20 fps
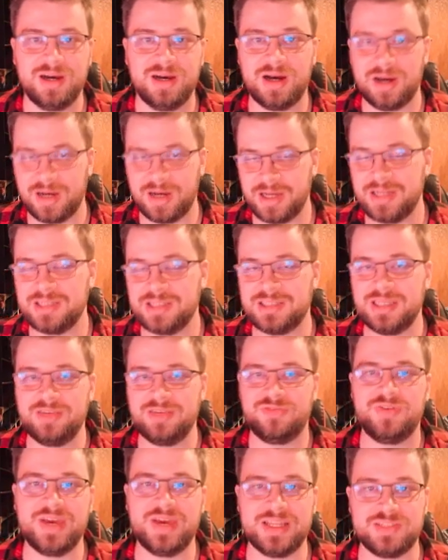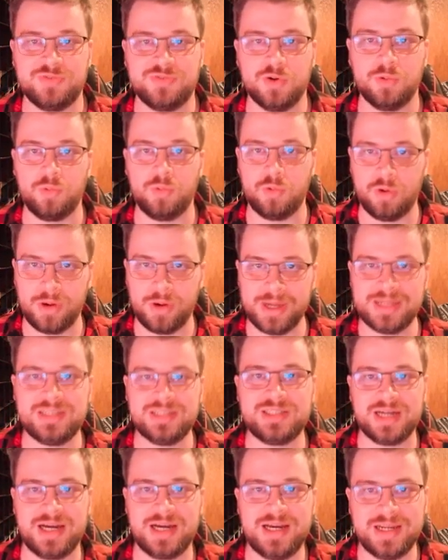on defense for 1
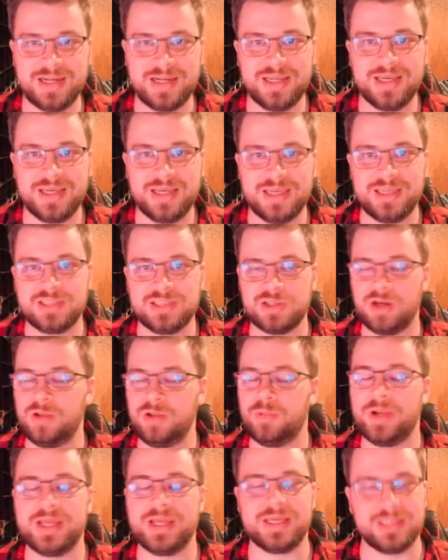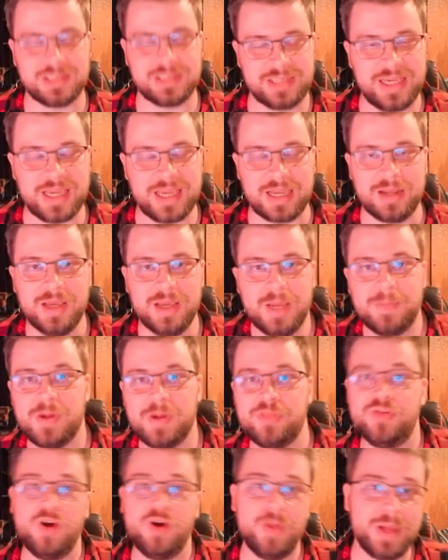Don is already insane,
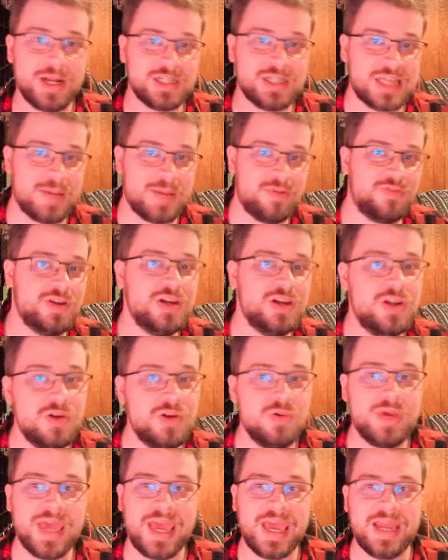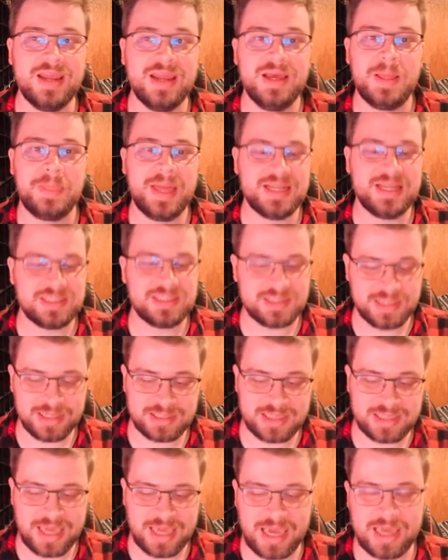but throw that on top of a Newgate, that
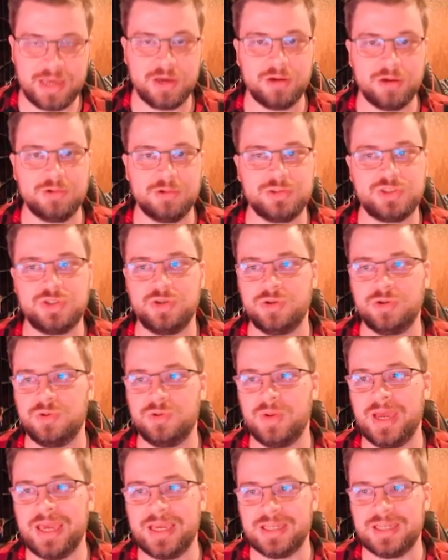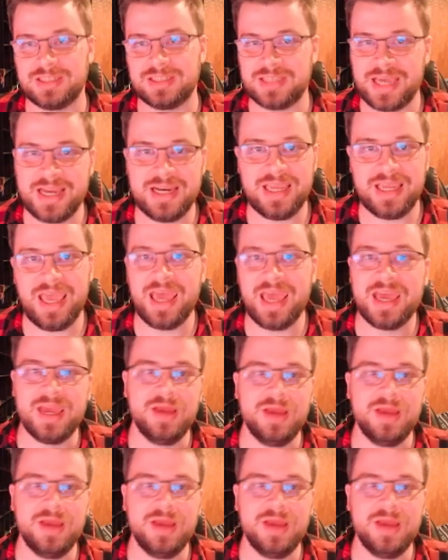6k goes to a 10k,